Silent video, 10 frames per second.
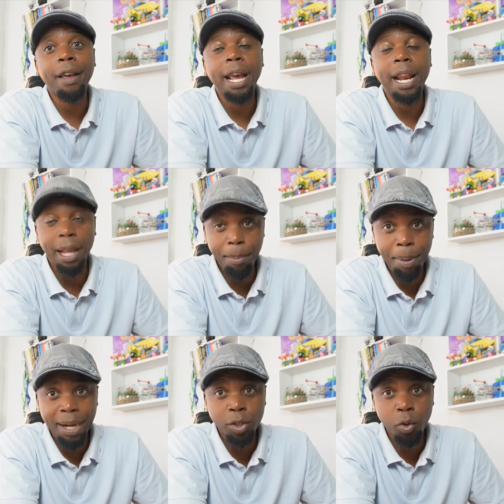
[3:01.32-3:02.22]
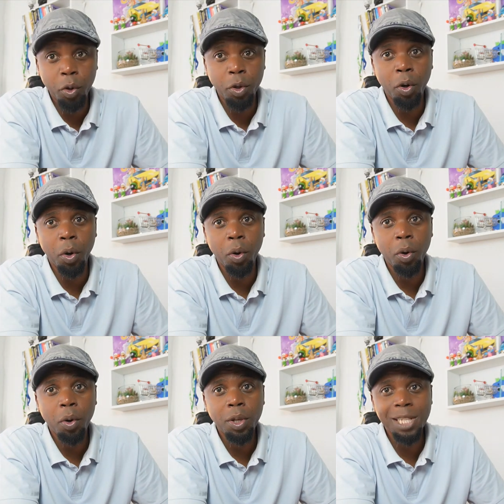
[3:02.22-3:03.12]
an impact on your
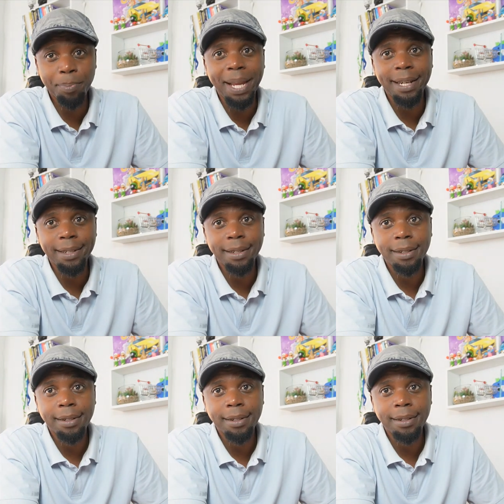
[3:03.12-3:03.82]
spend.